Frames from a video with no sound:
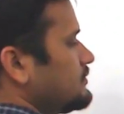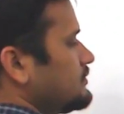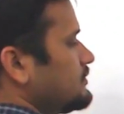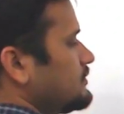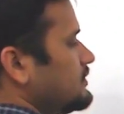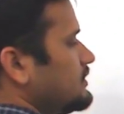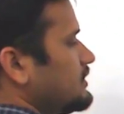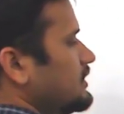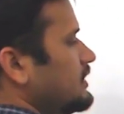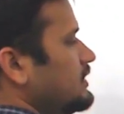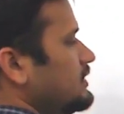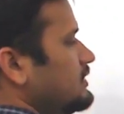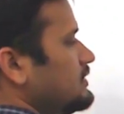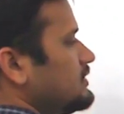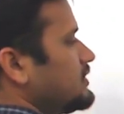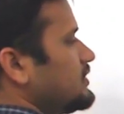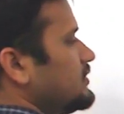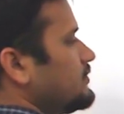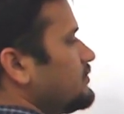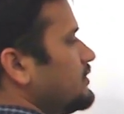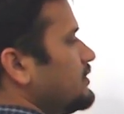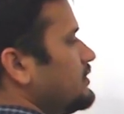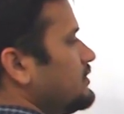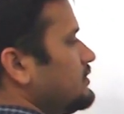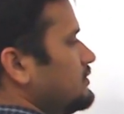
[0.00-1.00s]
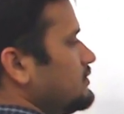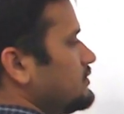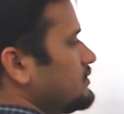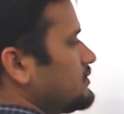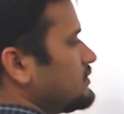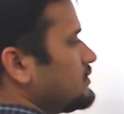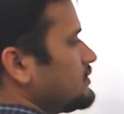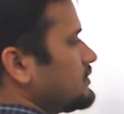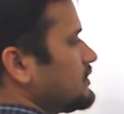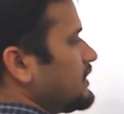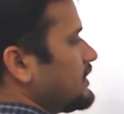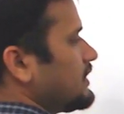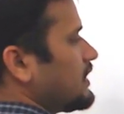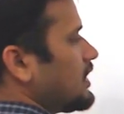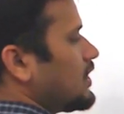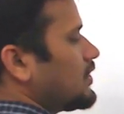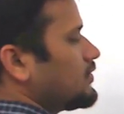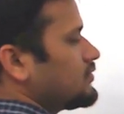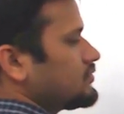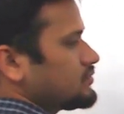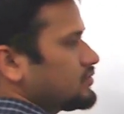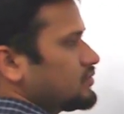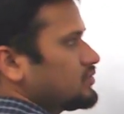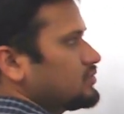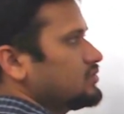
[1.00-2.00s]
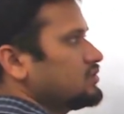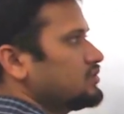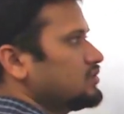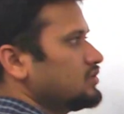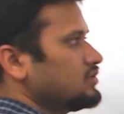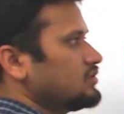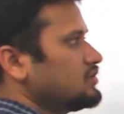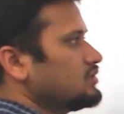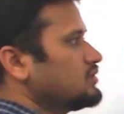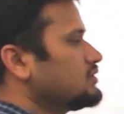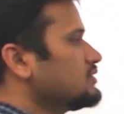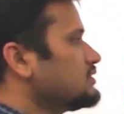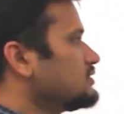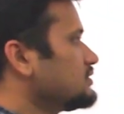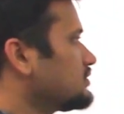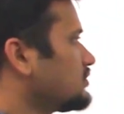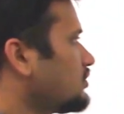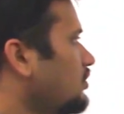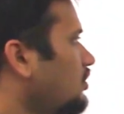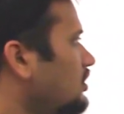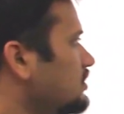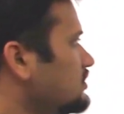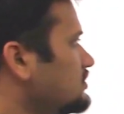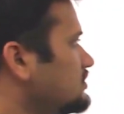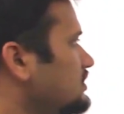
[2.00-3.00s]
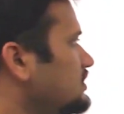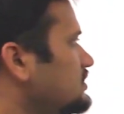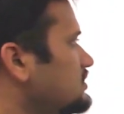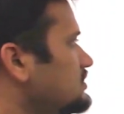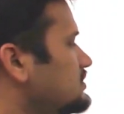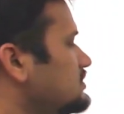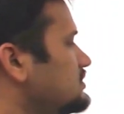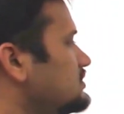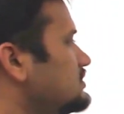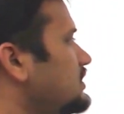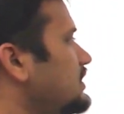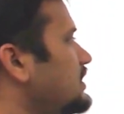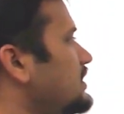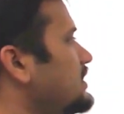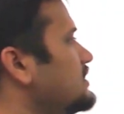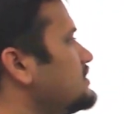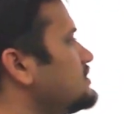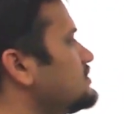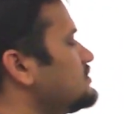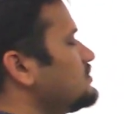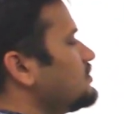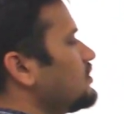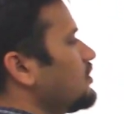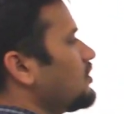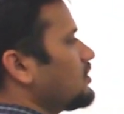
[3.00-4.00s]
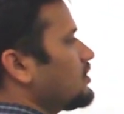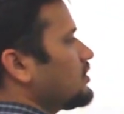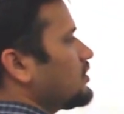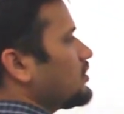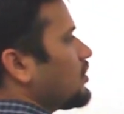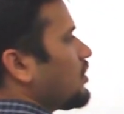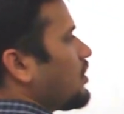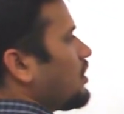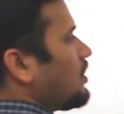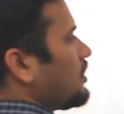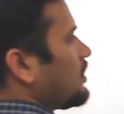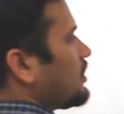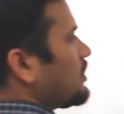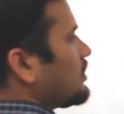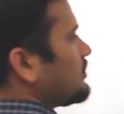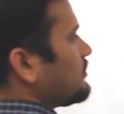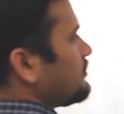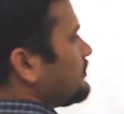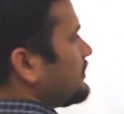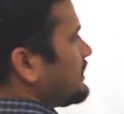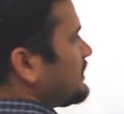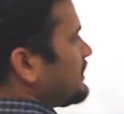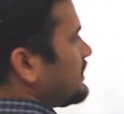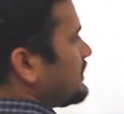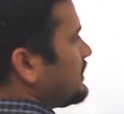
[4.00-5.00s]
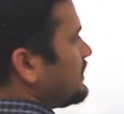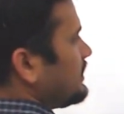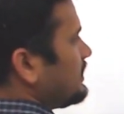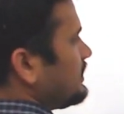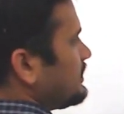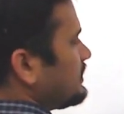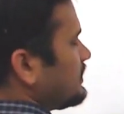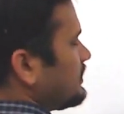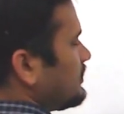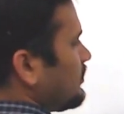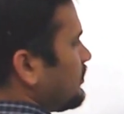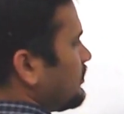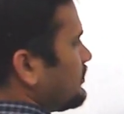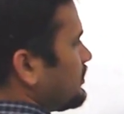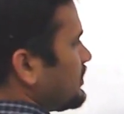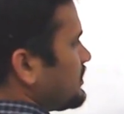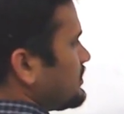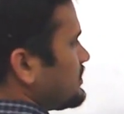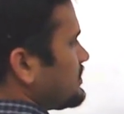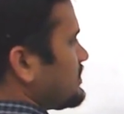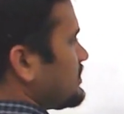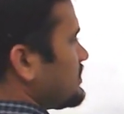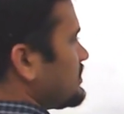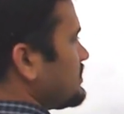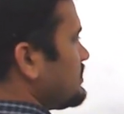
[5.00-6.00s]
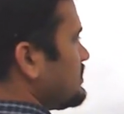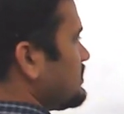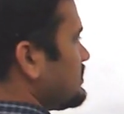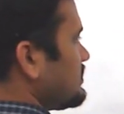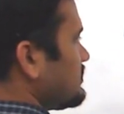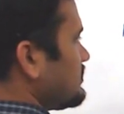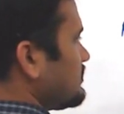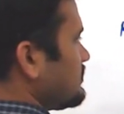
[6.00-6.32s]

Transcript: till T1 get out. Call this, there is .lock method on the instance.